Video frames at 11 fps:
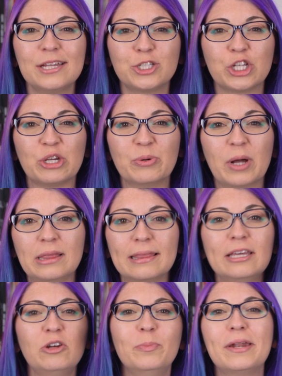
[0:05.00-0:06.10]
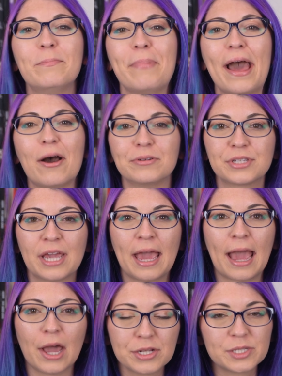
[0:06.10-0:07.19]
teach you a little bit about
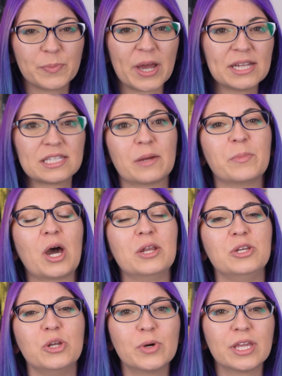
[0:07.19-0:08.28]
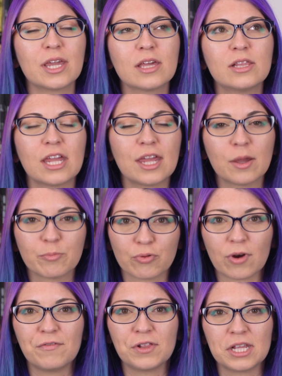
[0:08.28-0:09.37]
how to spot some annoyingly
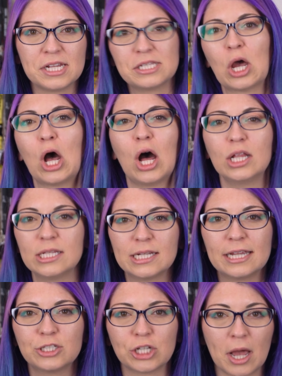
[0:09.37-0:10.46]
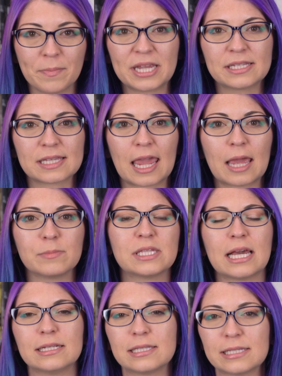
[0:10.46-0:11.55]
prevalent holiday shopping scams
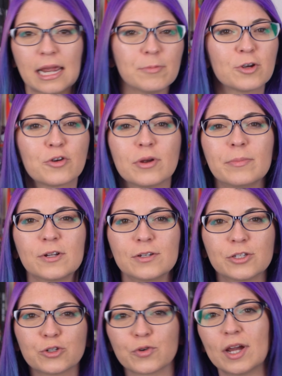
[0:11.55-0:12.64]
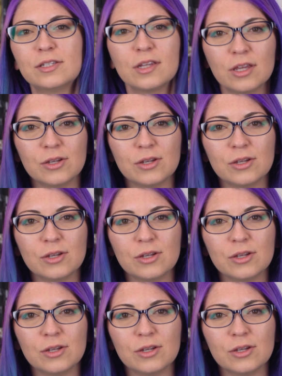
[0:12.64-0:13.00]
that cyber criminals try to